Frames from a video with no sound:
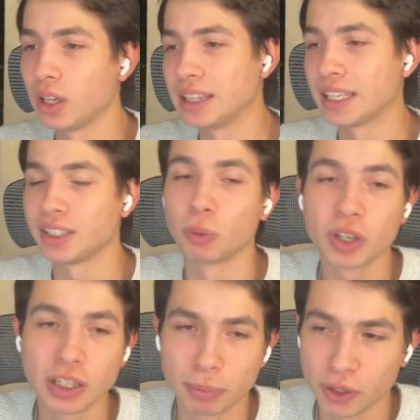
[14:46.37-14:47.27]
like the
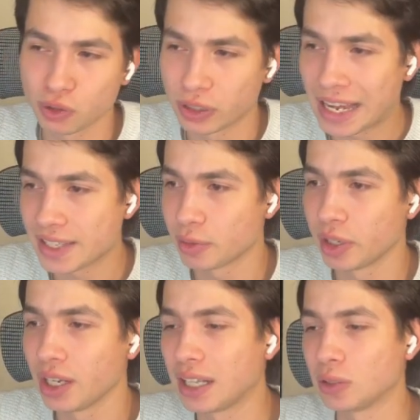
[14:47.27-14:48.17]
real person
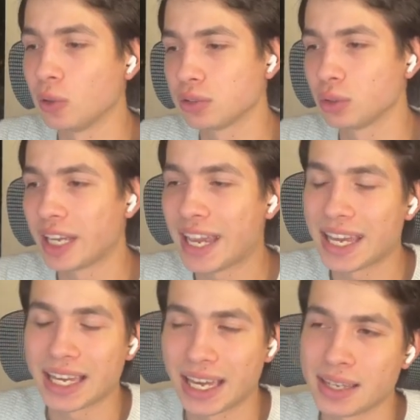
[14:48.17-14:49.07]
answering and also the
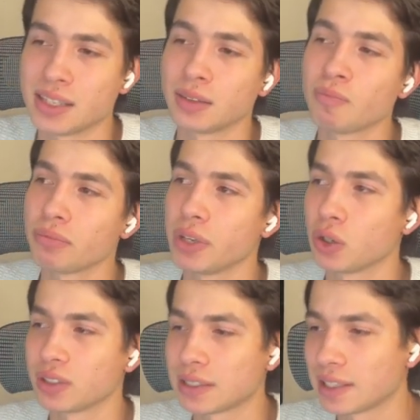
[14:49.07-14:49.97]
AI agent
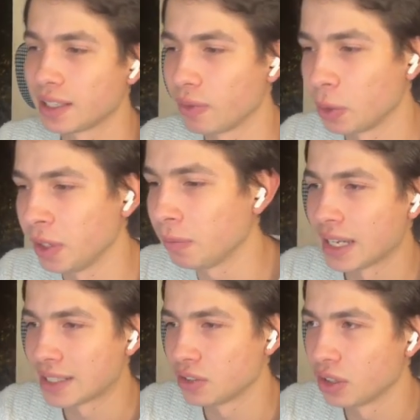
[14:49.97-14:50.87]
because that's like
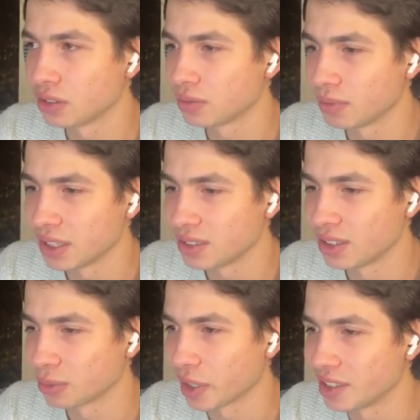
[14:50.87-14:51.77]
it's not
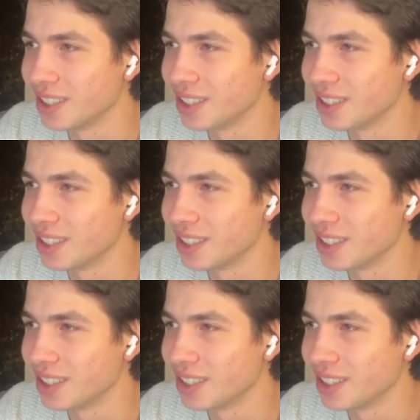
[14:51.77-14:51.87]
great.